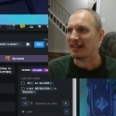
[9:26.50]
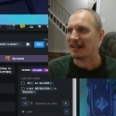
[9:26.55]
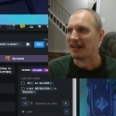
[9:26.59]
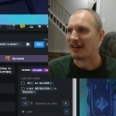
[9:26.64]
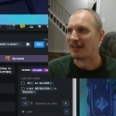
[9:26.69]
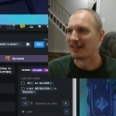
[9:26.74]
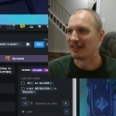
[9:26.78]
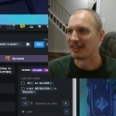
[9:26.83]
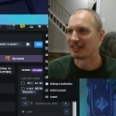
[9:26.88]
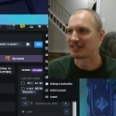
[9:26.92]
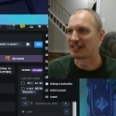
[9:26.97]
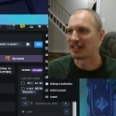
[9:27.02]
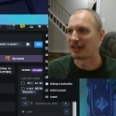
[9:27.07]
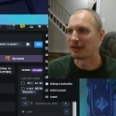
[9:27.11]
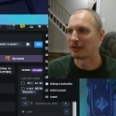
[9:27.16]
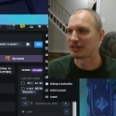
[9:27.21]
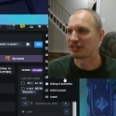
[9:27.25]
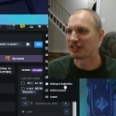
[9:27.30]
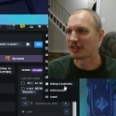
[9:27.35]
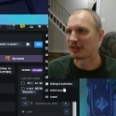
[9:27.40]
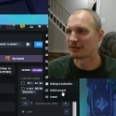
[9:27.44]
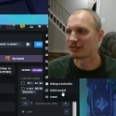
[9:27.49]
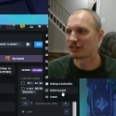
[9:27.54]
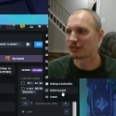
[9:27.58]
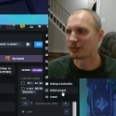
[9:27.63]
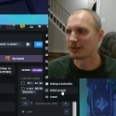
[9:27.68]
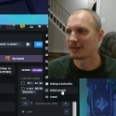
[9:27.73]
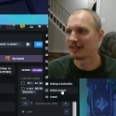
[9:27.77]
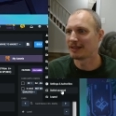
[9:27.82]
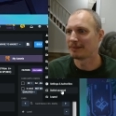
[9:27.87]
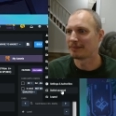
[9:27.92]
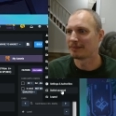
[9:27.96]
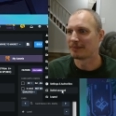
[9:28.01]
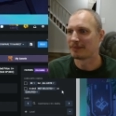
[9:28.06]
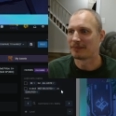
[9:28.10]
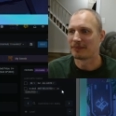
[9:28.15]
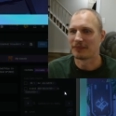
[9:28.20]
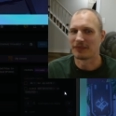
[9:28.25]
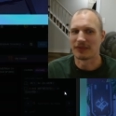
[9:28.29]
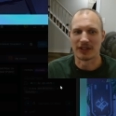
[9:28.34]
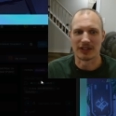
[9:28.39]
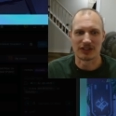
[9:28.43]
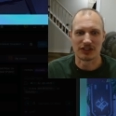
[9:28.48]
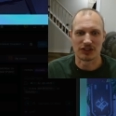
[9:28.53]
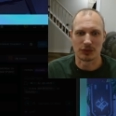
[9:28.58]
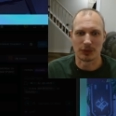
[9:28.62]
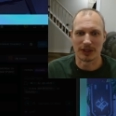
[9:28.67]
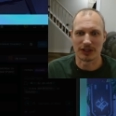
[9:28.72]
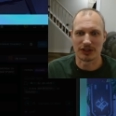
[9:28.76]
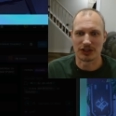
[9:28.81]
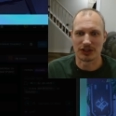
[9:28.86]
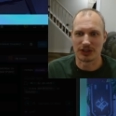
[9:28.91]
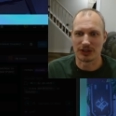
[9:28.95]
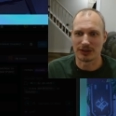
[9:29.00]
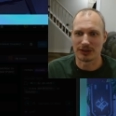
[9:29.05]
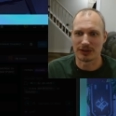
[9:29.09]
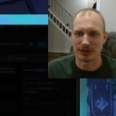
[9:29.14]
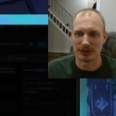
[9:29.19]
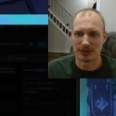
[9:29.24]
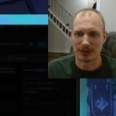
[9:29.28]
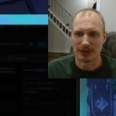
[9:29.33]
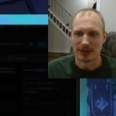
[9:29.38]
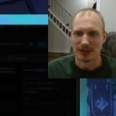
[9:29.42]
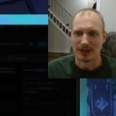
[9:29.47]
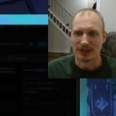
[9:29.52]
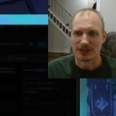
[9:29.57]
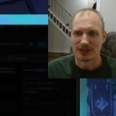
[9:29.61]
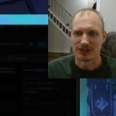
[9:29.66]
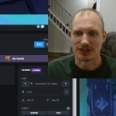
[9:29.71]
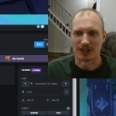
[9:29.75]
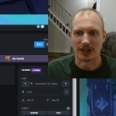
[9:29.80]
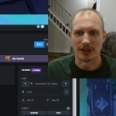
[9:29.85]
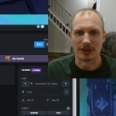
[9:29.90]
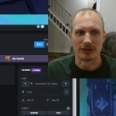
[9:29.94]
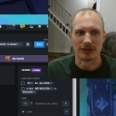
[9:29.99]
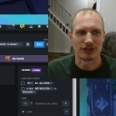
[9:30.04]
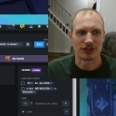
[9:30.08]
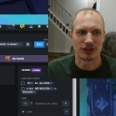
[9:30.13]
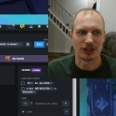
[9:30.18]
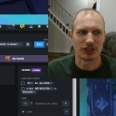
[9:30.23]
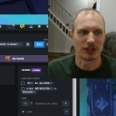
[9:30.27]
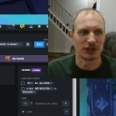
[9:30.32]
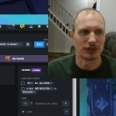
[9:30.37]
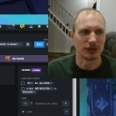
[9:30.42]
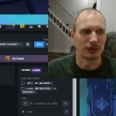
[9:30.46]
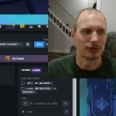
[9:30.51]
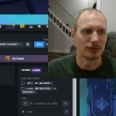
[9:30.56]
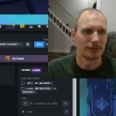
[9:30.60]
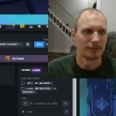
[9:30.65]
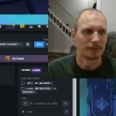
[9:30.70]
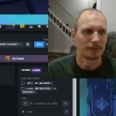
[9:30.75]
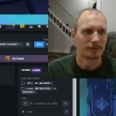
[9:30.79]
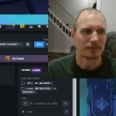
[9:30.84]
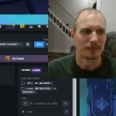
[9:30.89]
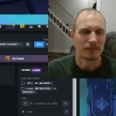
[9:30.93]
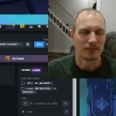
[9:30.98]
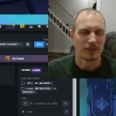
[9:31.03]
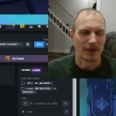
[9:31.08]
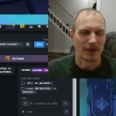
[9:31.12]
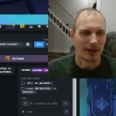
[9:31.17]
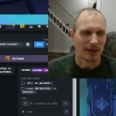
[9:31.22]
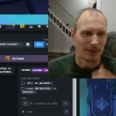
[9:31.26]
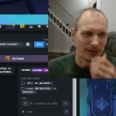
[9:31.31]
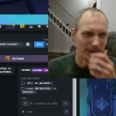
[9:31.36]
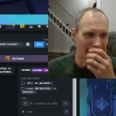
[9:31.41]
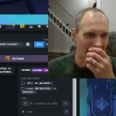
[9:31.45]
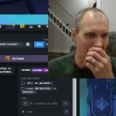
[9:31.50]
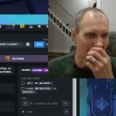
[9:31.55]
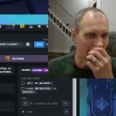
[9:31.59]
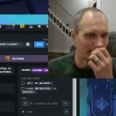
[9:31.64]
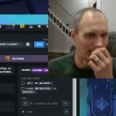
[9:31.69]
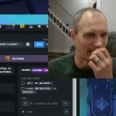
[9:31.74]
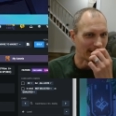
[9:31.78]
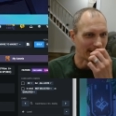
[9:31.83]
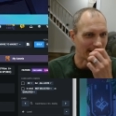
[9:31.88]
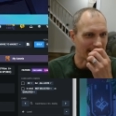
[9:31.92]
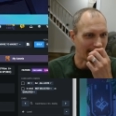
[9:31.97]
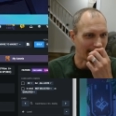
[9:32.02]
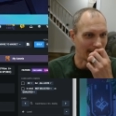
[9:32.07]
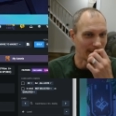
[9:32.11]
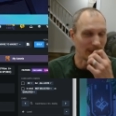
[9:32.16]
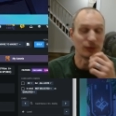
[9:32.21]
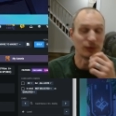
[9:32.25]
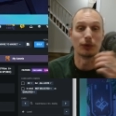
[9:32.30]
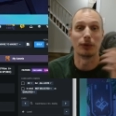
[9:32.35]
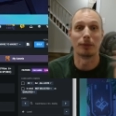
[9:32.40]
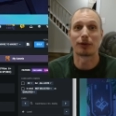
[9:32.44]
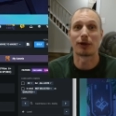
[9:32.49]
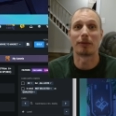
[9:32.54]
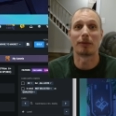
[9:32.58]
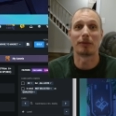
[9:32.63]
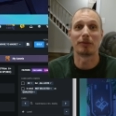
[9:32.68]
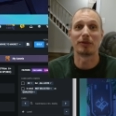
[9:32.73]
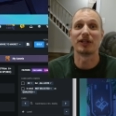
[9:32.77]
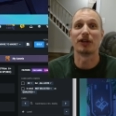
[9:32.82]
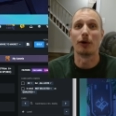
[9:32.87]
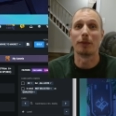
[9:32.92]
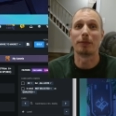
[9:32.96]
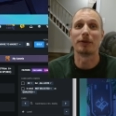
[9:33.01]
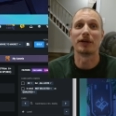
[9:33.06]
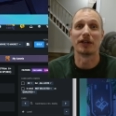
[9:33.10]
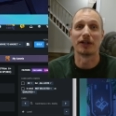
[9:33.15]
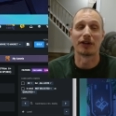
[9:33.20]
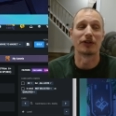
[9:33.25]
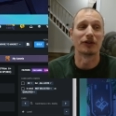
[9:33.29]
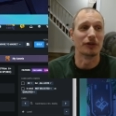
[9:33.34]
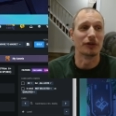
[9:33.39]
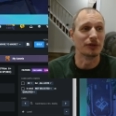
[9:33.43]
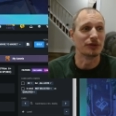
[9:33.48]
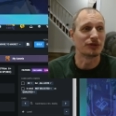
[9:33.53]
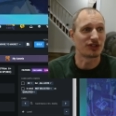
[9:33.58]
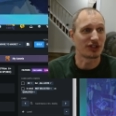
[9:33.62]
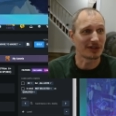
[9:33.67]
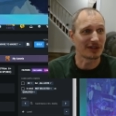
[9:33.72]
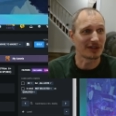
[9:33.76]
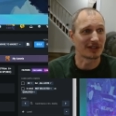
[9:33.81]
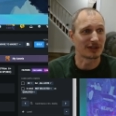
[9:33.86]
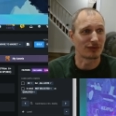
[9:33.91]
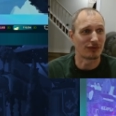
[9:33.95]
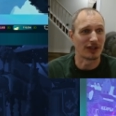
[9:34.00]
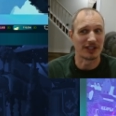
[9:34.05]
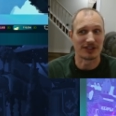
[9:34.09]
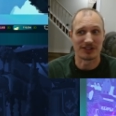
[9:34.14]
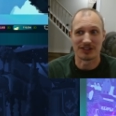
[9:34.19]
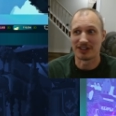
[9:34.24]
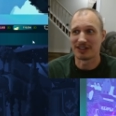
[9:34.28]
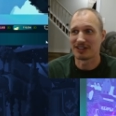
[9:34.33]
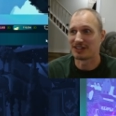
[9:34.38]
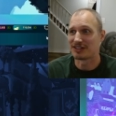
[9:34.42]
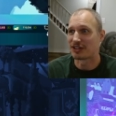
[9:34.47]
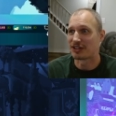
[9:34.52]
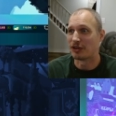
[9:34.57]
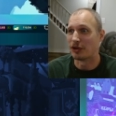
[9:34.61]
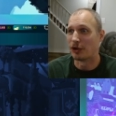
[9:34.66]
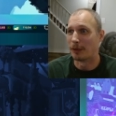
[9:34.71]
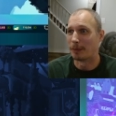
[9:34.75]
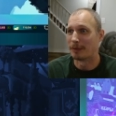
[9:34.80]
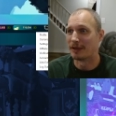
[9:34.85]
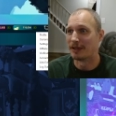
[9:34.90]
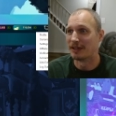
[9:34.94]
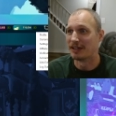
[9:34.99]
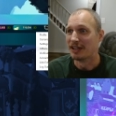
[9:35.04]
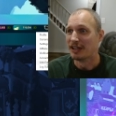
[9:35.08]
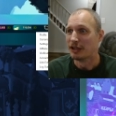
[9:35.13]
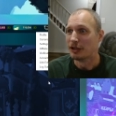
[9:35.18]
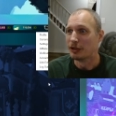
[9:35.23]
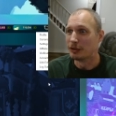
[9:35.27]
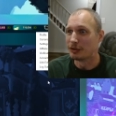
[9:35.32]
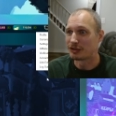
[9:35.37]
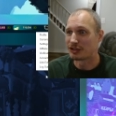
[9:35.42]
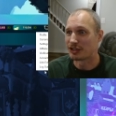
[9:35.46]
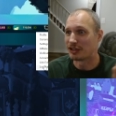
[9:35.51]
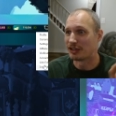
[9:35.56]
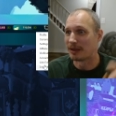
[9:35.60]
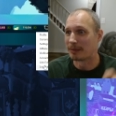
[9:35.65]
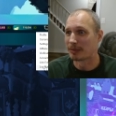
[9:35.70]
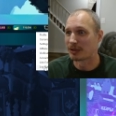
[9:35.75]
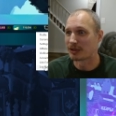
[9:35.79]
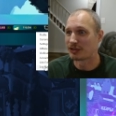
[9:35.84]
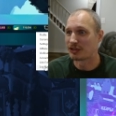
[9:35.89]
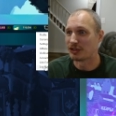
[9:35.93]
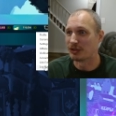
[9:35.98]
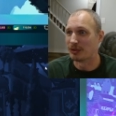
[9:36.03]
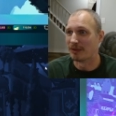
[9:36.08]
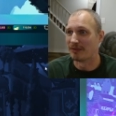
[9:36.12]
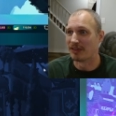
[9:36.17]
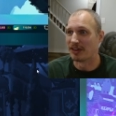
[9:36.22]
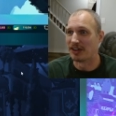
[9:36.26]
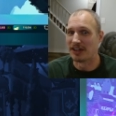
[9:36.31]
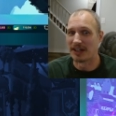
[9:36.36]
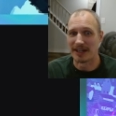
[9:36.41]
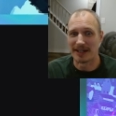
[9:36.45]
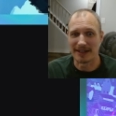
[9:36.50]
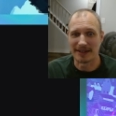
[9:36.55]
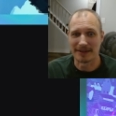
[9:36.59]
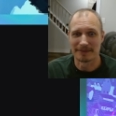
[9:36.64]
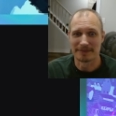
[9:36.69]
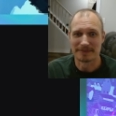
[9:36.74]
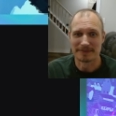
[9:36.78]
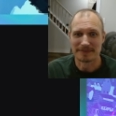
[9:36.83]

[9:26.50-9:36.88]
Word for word: All right, let's get out of Silence 3. Let's switch to Silence 2 the other bot account, who will probably open another Usut. Let's face it, he's going to open Usut number two of the day.